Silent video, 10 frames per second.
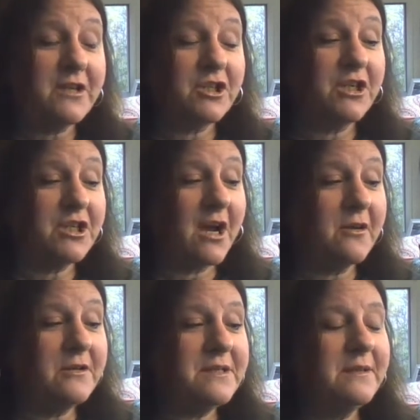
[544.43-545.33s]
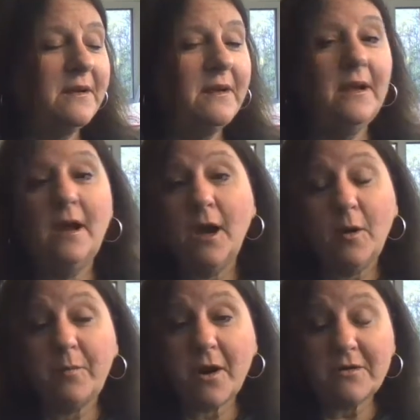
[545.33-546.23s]
she chuckled.
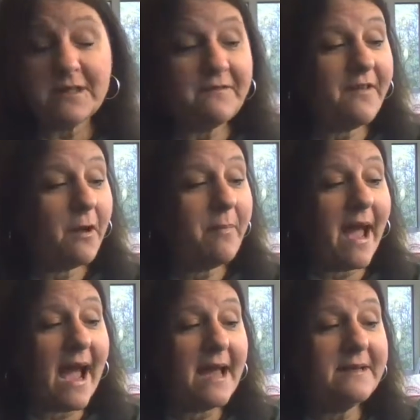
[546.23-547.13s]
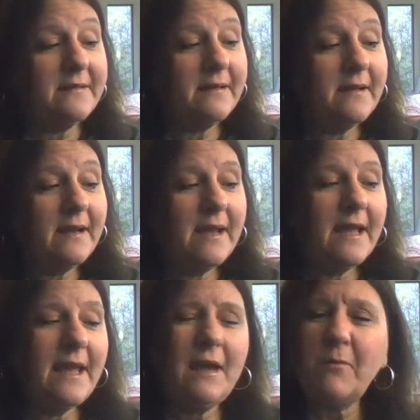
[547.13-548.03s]
Brogden felt bad.
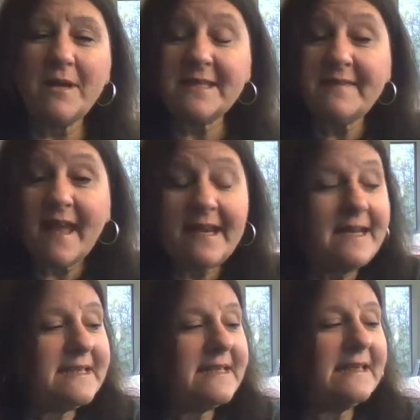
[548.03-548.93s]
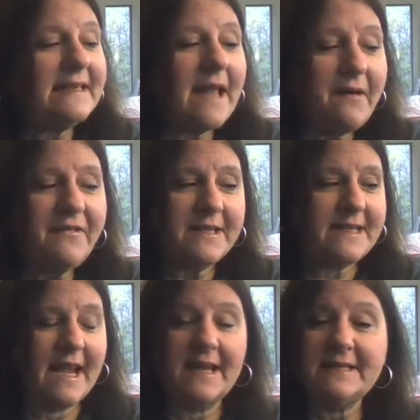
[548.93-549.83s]
It wasn't that he didn't love his
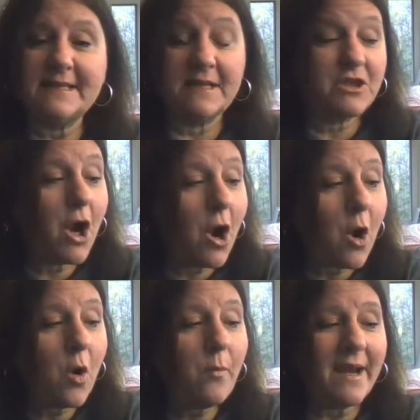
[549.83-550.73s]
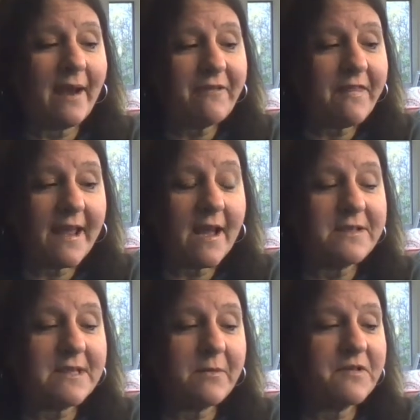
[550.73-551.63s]
aunts, his home, and everything
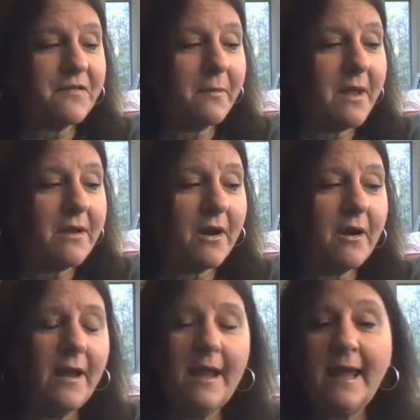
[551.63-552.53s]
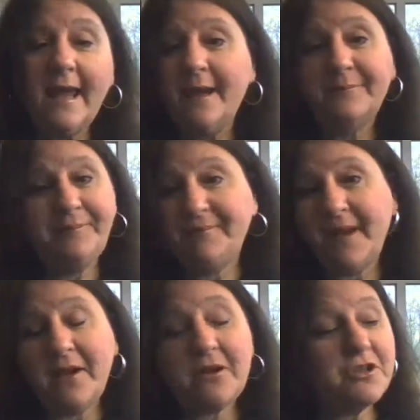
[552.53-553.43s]
else that was familiar.
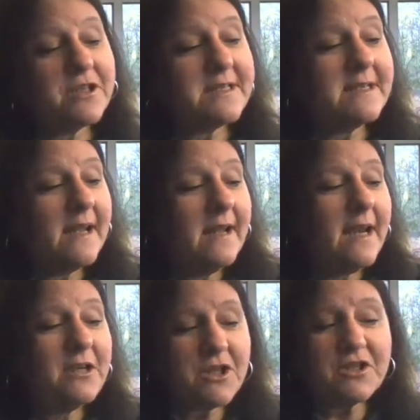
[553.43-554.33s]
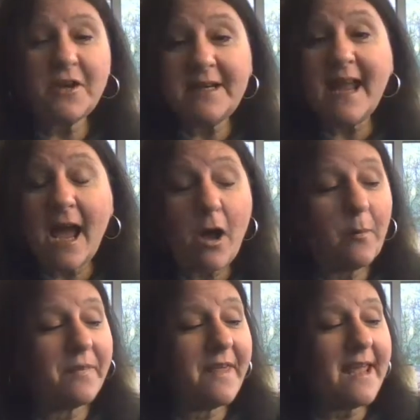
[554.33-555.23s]
He just couldn't
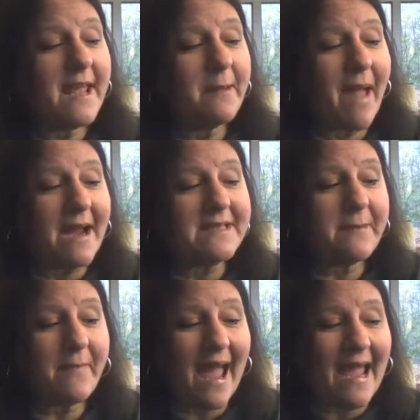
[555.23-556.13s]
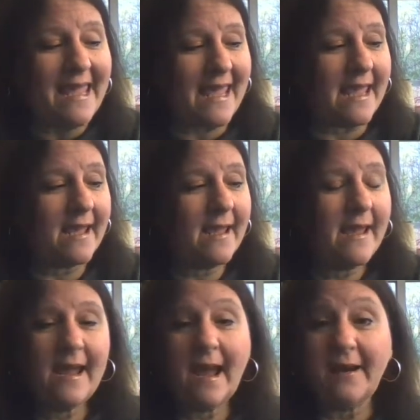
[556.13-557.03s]
help thinking back to Maggie
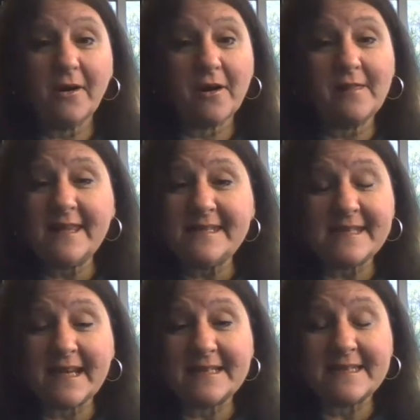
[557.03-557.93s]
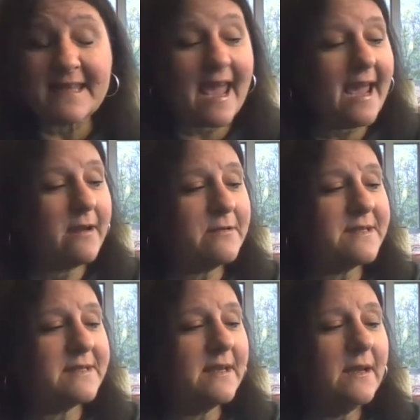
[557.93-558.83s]
and her glistening
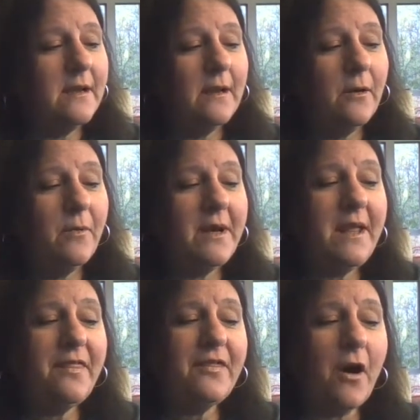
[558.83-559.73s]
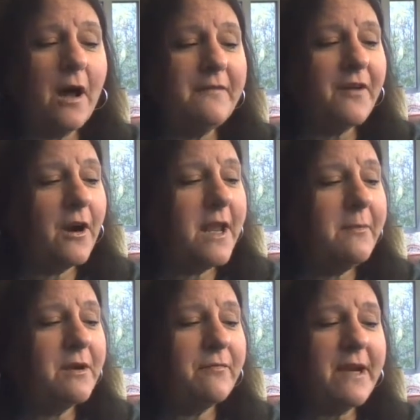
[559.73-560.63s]
scales. When he thought of her, he
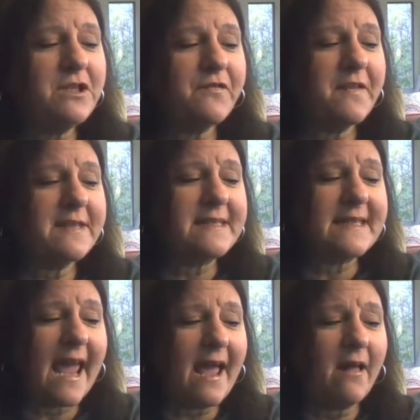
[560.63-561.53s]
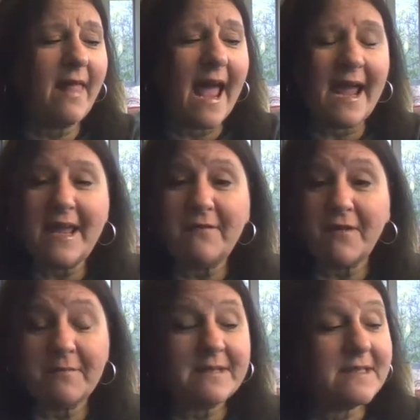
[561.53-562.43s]
would reach for the scale hanging
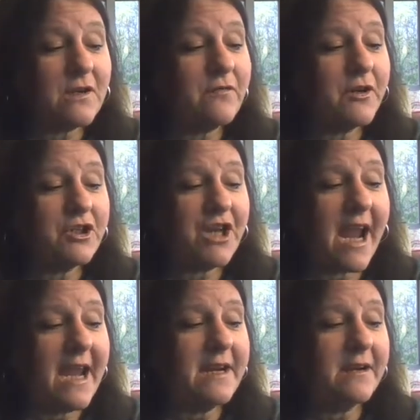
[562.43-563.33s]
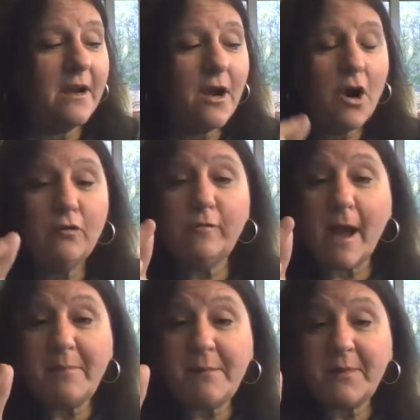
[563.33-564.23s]
from the silver chain and
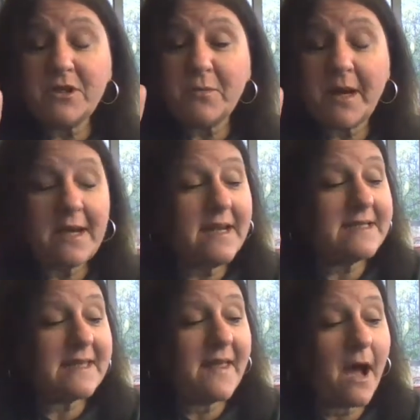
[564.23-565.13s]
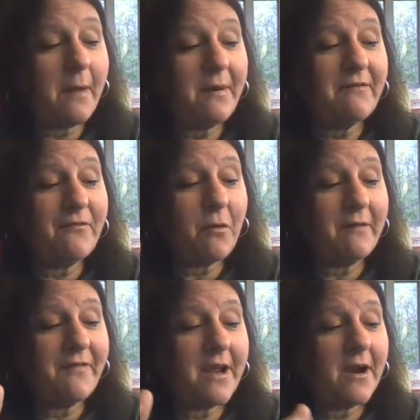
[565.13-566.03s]
rub it between his thumb and
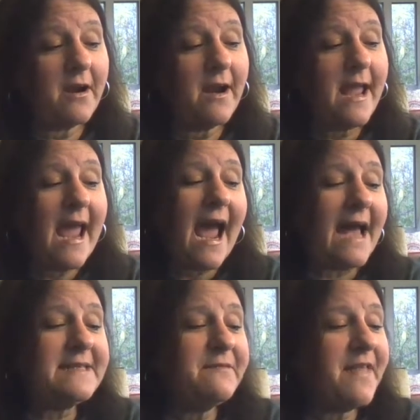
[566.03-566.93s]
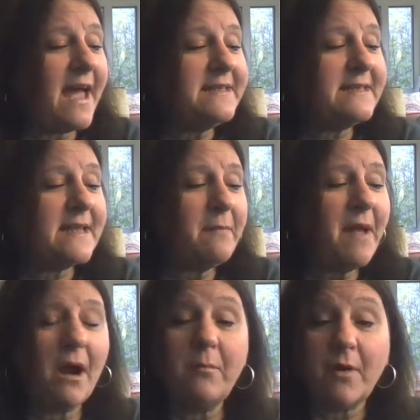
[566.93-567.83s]
forefinger, as if that
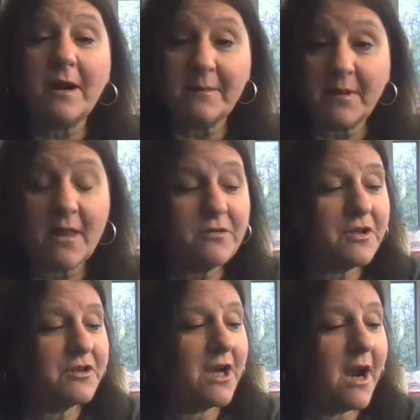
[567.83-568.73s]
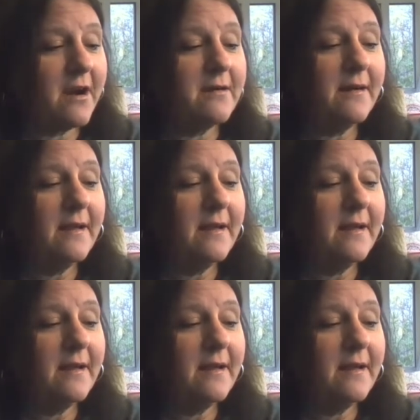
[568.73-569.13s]
somehow brought him closer to her.